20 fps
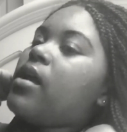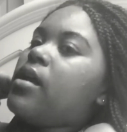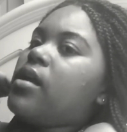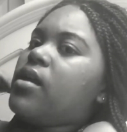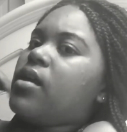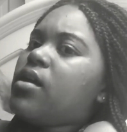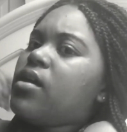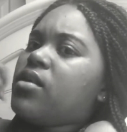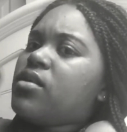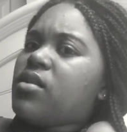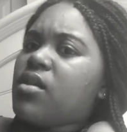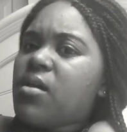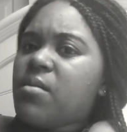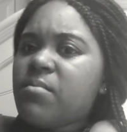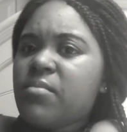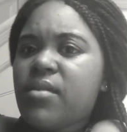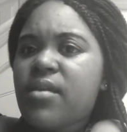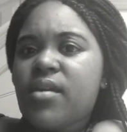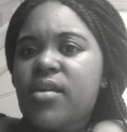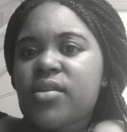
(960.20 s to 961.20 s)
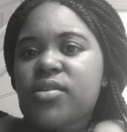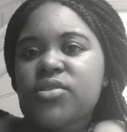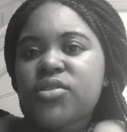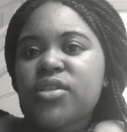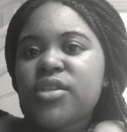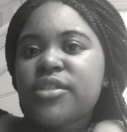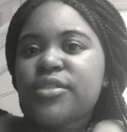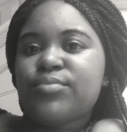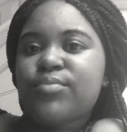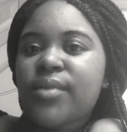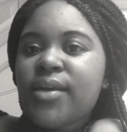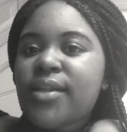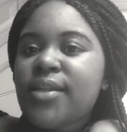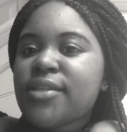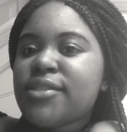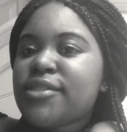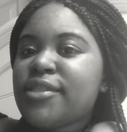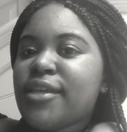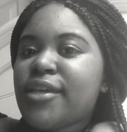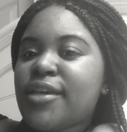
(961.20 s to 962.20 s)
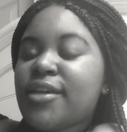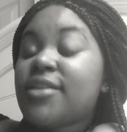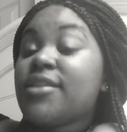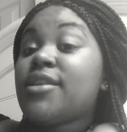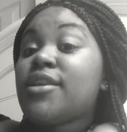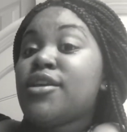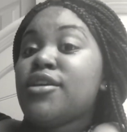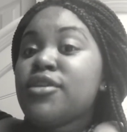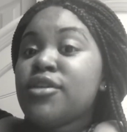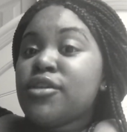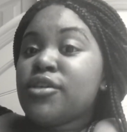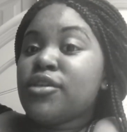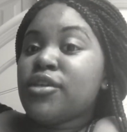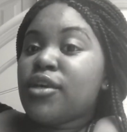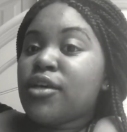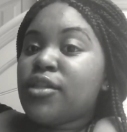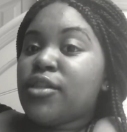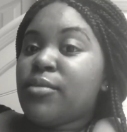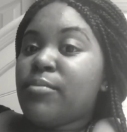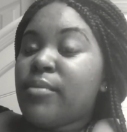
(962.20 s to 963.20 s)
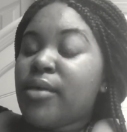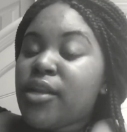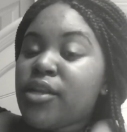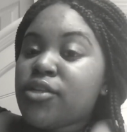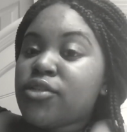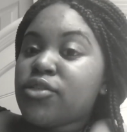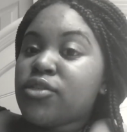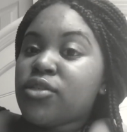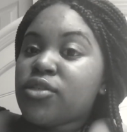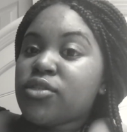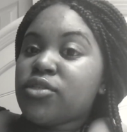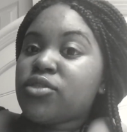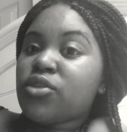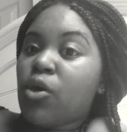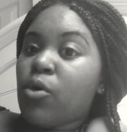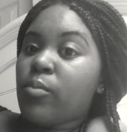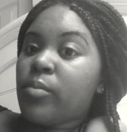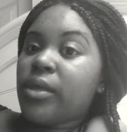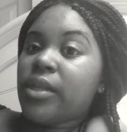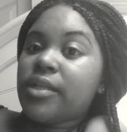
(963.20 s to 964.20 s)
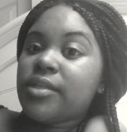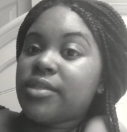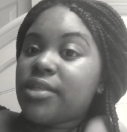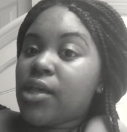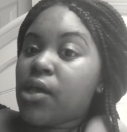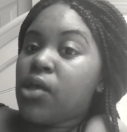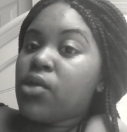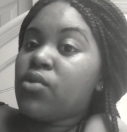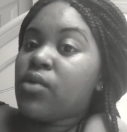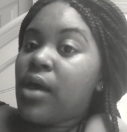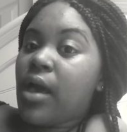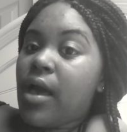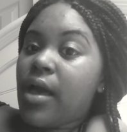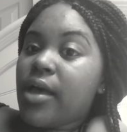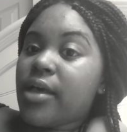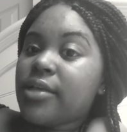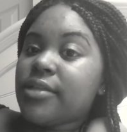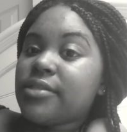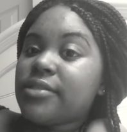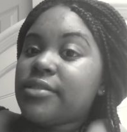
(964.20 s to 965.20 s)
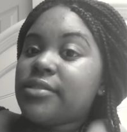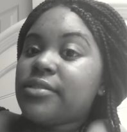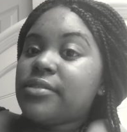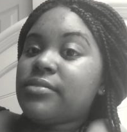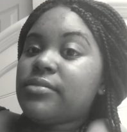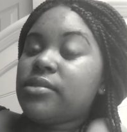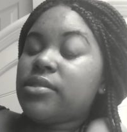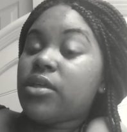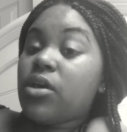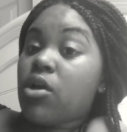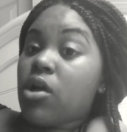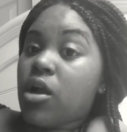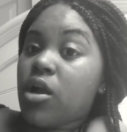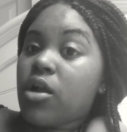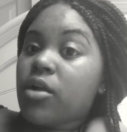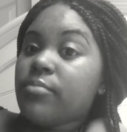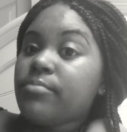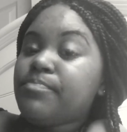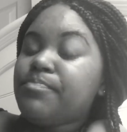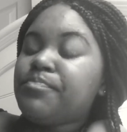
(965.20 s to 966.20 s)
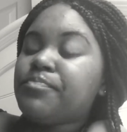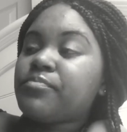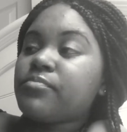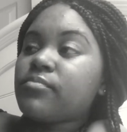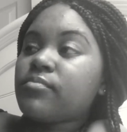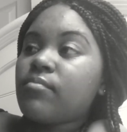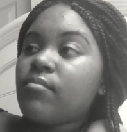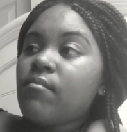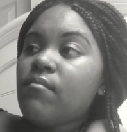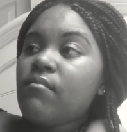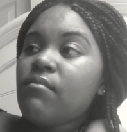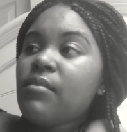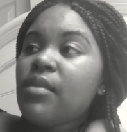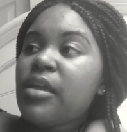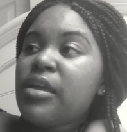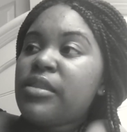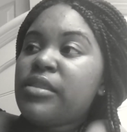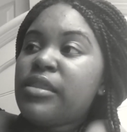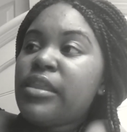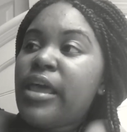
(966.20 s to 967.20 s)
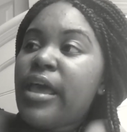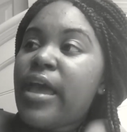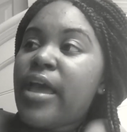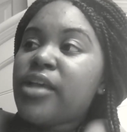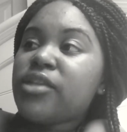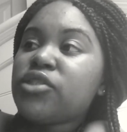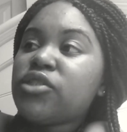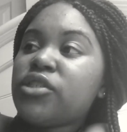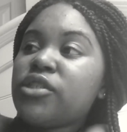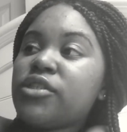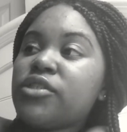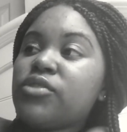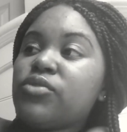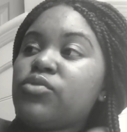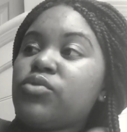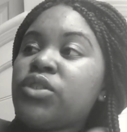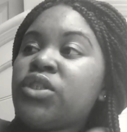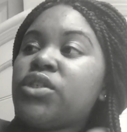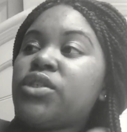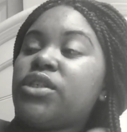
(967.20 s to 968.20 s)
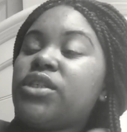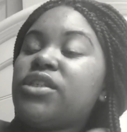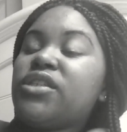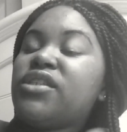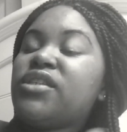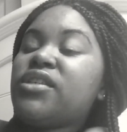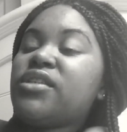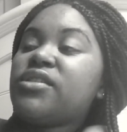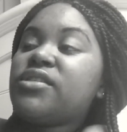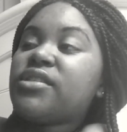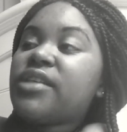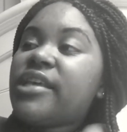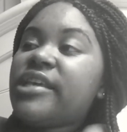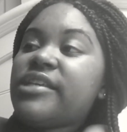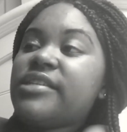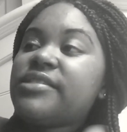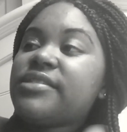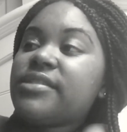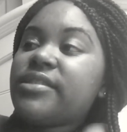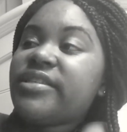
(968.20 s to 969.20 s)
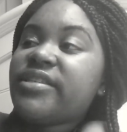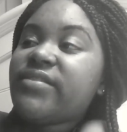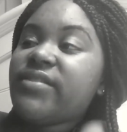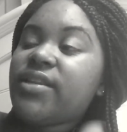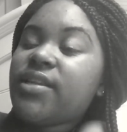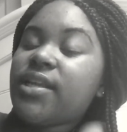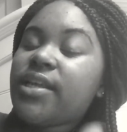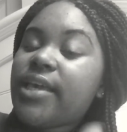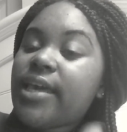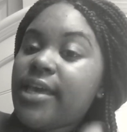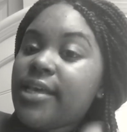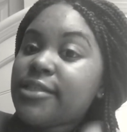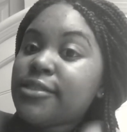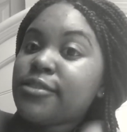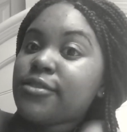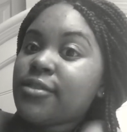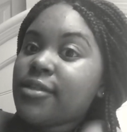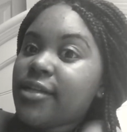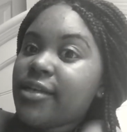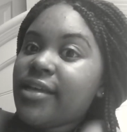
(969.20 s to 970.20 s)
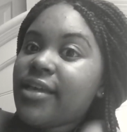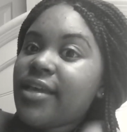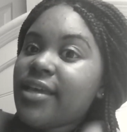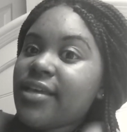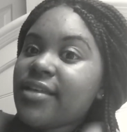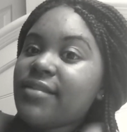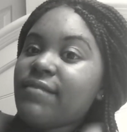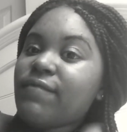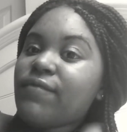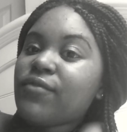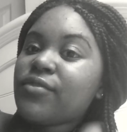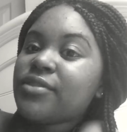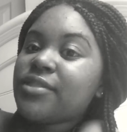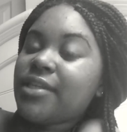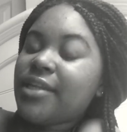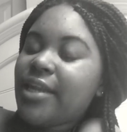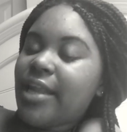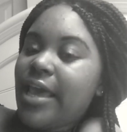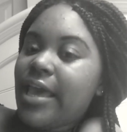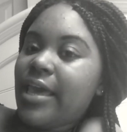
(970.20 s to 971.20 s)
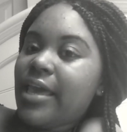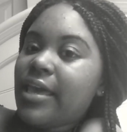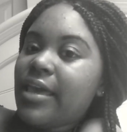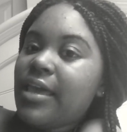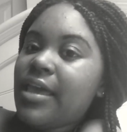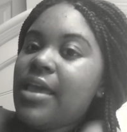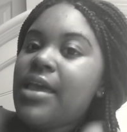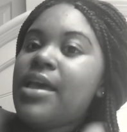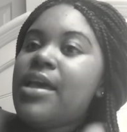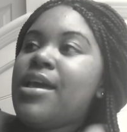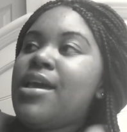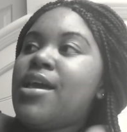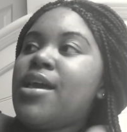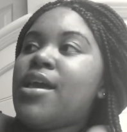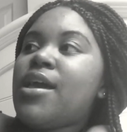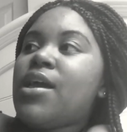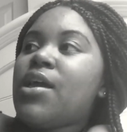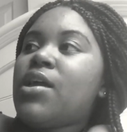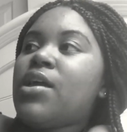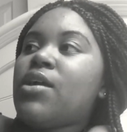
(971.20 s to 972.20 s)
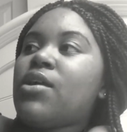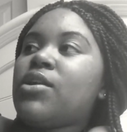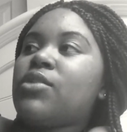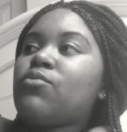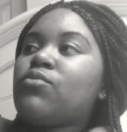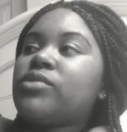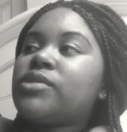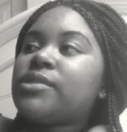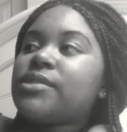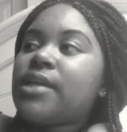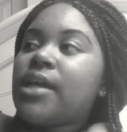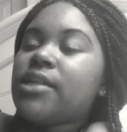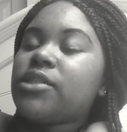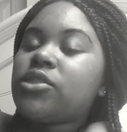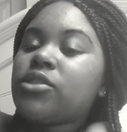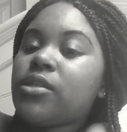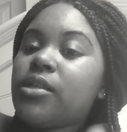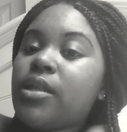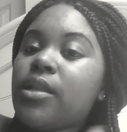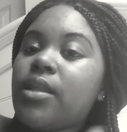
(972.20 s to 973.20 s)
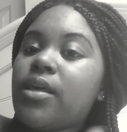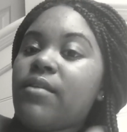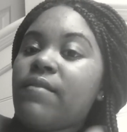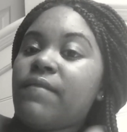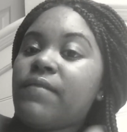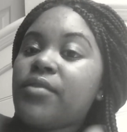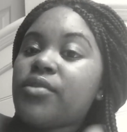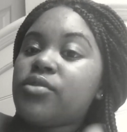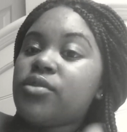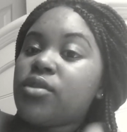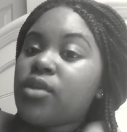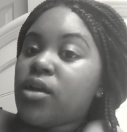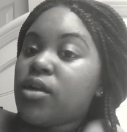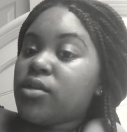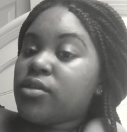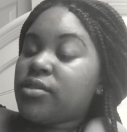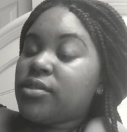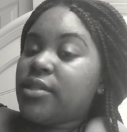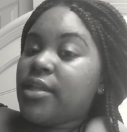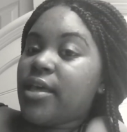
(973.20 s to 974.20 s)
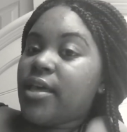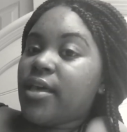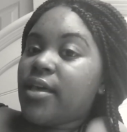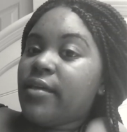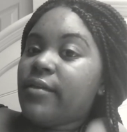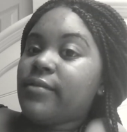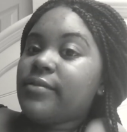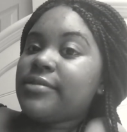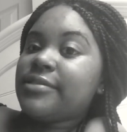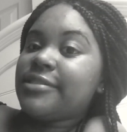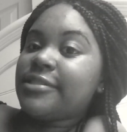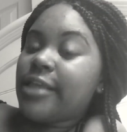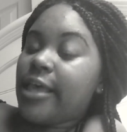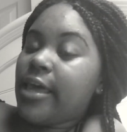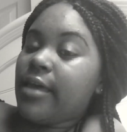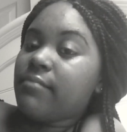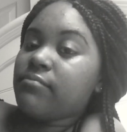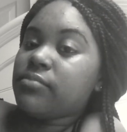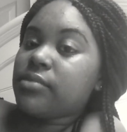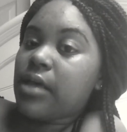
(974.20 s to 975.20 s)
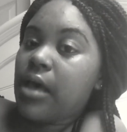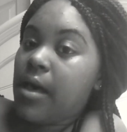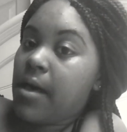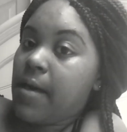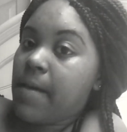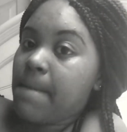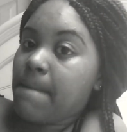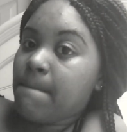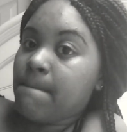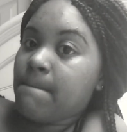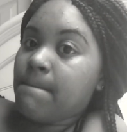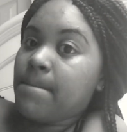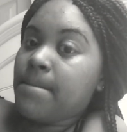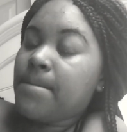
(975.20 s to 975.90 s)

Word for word: And I'm like, she explained the same. The manager just told me to tell you guys, tell her that she she is canceling canceling it for today and we're scheduling it for Thursday same time.